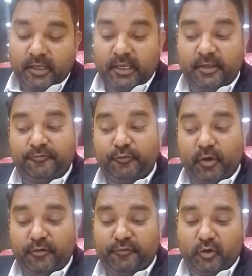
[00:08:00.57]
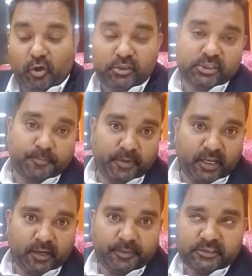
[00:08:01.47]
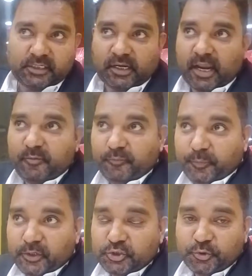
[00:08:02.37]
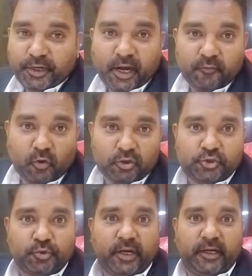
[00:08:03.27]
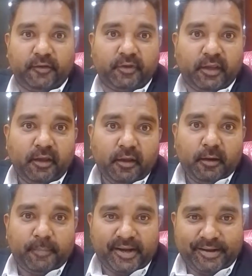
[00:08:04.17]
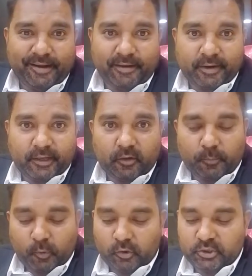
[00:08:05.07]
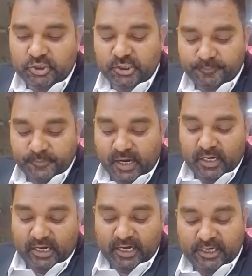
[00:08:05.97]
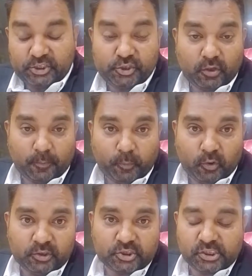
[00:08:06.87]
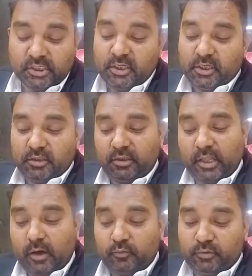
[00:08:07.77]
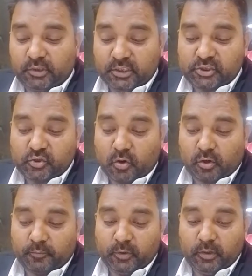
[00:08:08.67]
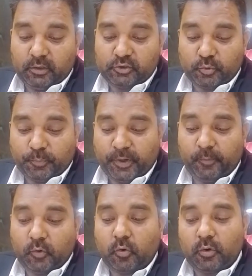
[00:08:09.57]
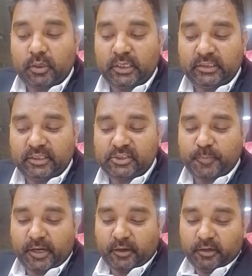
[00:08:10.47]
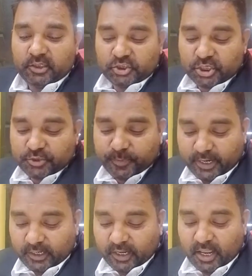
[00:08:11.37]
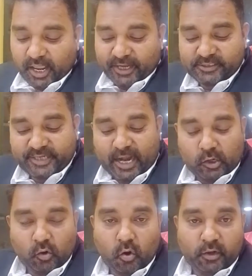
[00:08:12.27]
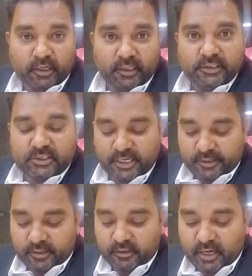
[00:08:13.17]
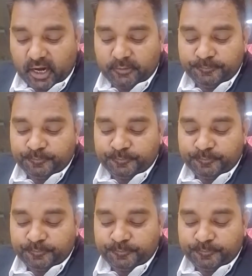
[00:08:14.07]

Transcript: If at all somebody commits a crime of perjury and wants to get away by tendering an apology, unconditional apology, now this Honorable Supreme Court in this particular judgment has categorically stated that